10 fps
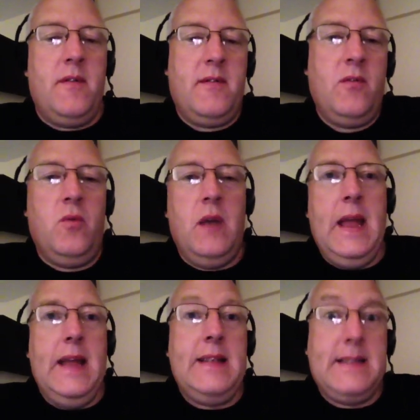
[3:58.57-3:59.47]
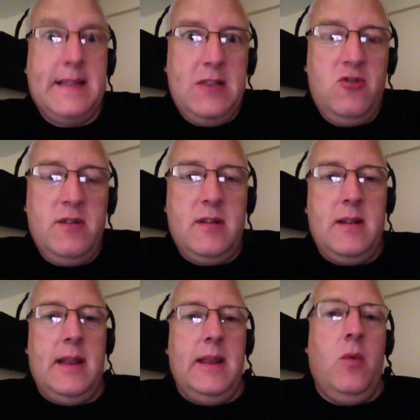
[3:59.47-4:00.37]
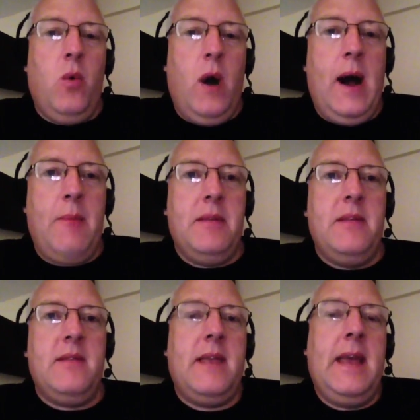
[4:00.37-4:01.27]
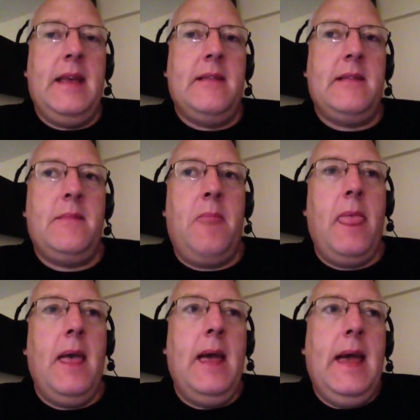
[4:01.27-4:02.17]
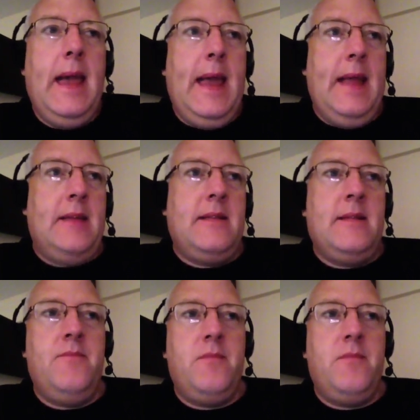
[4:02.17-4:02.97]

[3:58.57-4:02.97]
So digitally, what happens is it's